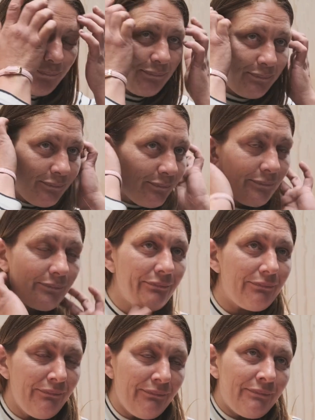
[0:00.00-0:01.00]
And your
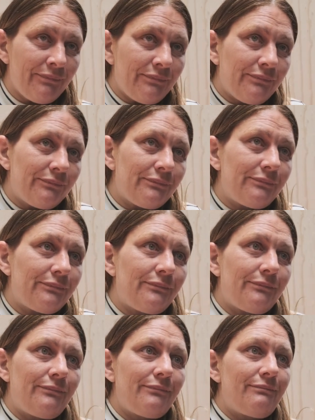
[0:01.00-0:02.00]
brothers and do
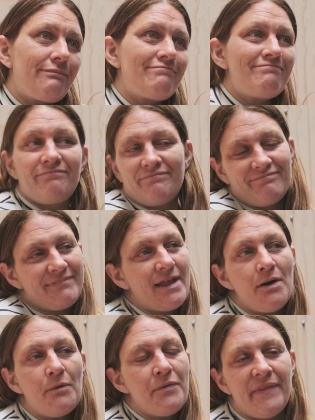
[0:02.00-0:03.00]
you have brothers and
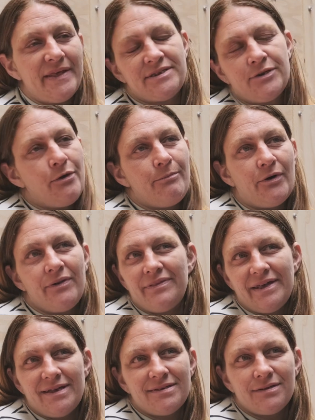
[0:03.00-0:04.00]
sisters? There's no bond
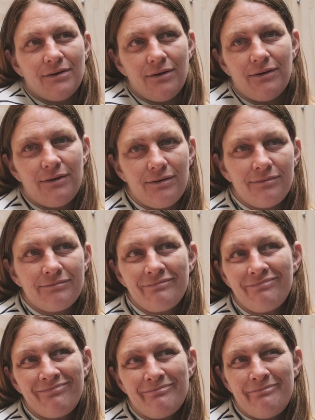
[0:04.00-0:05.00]
there, so
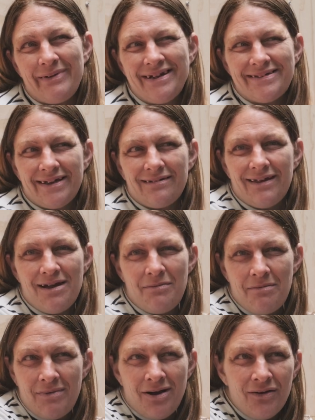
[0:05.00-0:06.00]
basically I'm
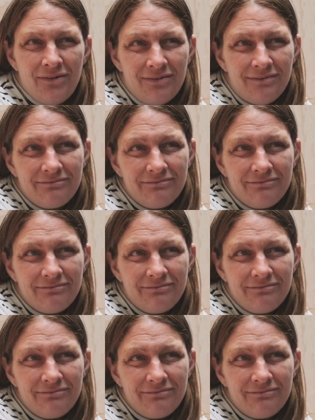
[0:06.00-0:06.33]
alone.